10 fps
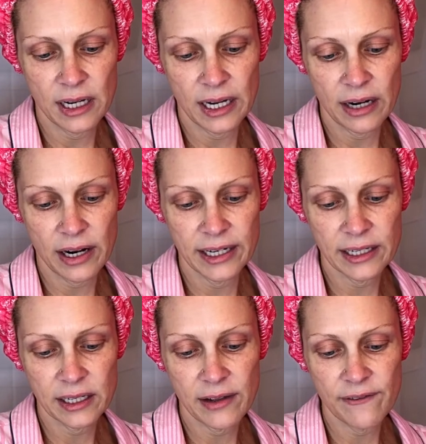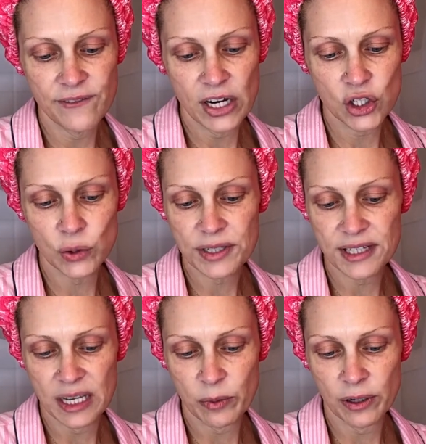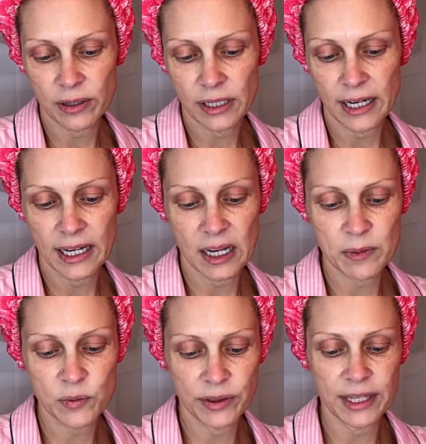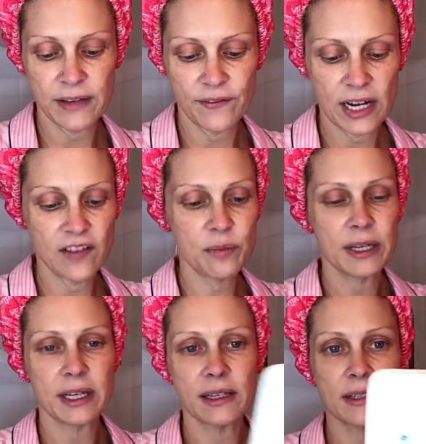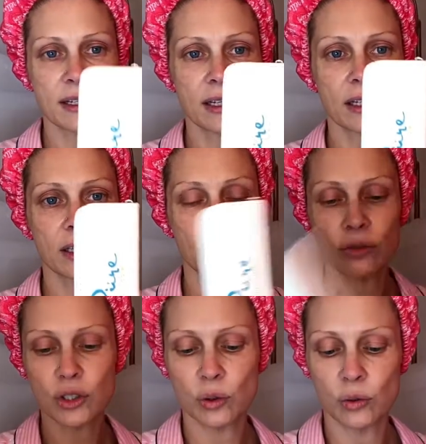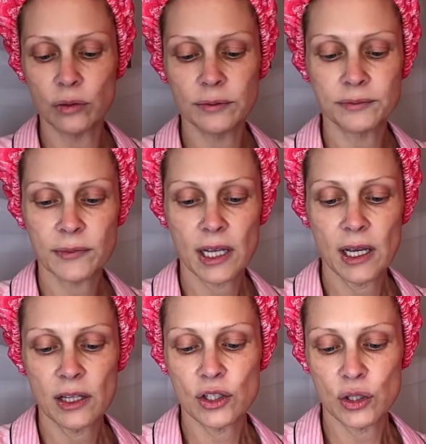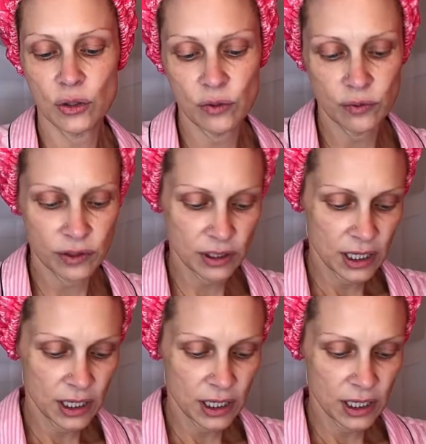ionic facial steamer, and it comes with the 5-piece little tool to